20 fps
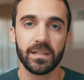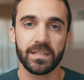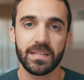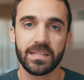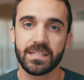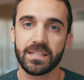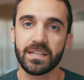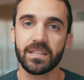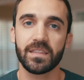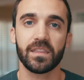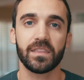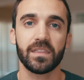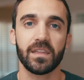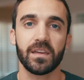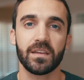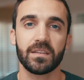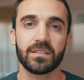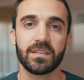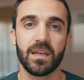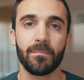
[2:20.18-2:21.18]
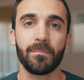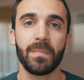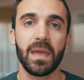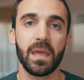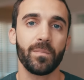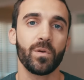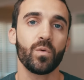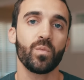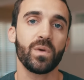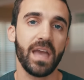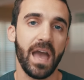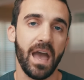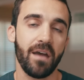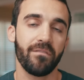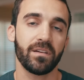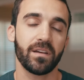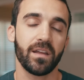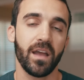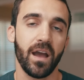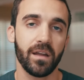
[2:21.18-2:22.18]
to see the things that maybe we
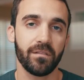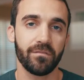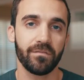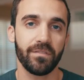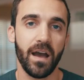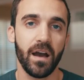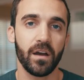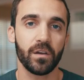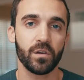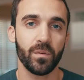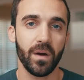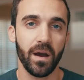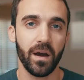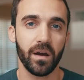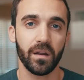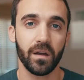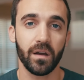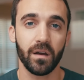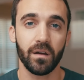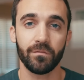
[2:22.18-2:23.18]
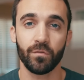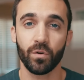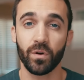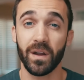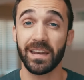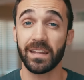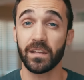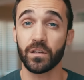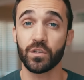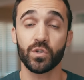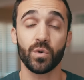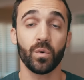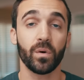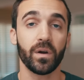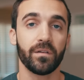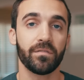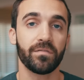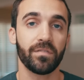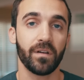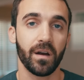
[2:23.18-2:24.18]
haven't gotten value out of or any
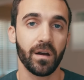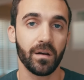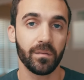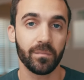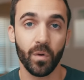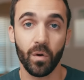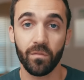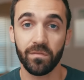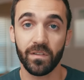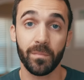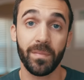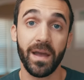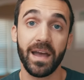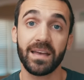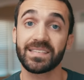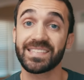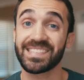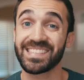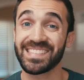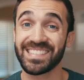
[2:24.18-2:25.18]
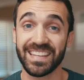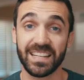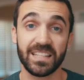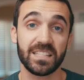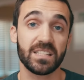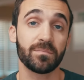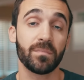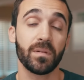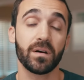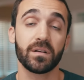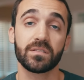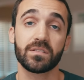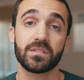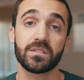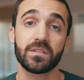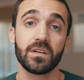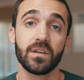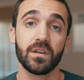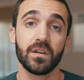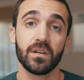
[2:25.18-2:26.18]
joy from over the past 6
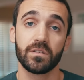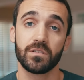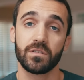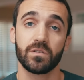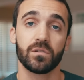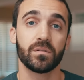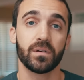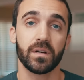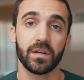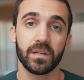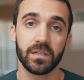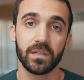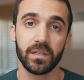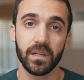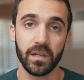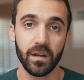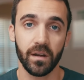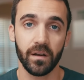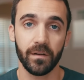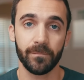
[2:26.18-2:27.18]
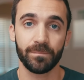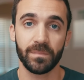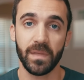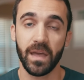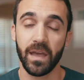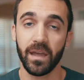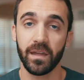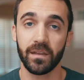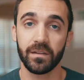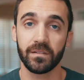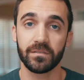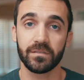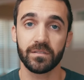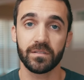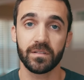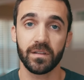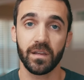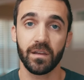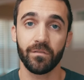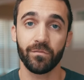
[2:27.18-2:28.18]
months to a year. And
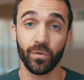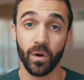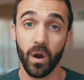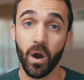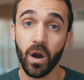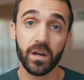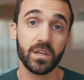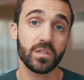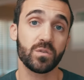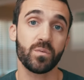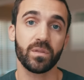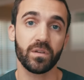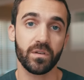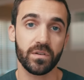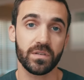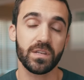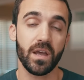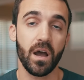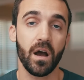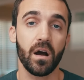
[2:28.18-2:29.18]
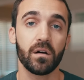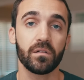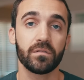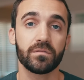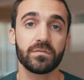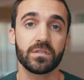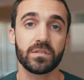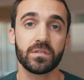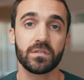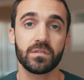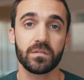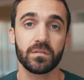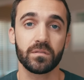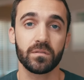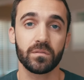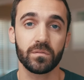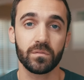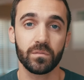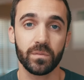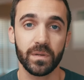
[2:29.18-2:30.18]
if we're honest with ourselves,
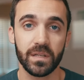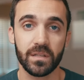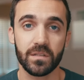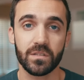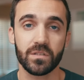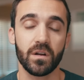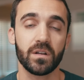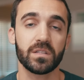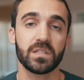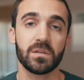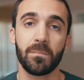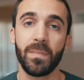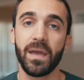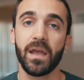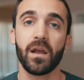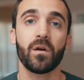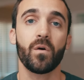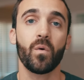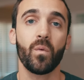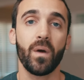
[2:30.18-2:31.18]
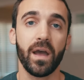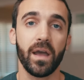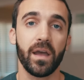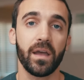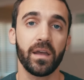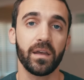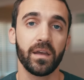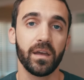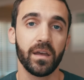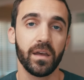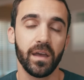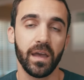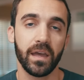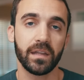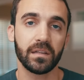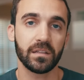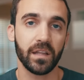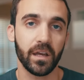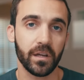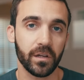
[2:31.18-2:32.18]
we can start to pare away
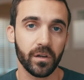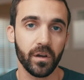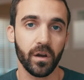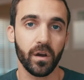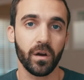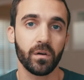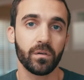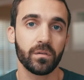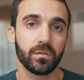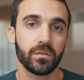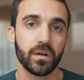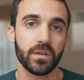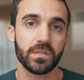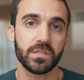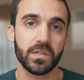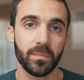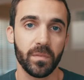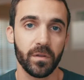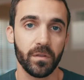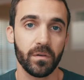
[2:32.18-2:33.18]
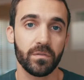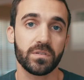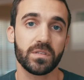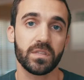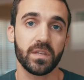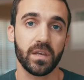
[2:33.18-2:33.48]
and let go of some of those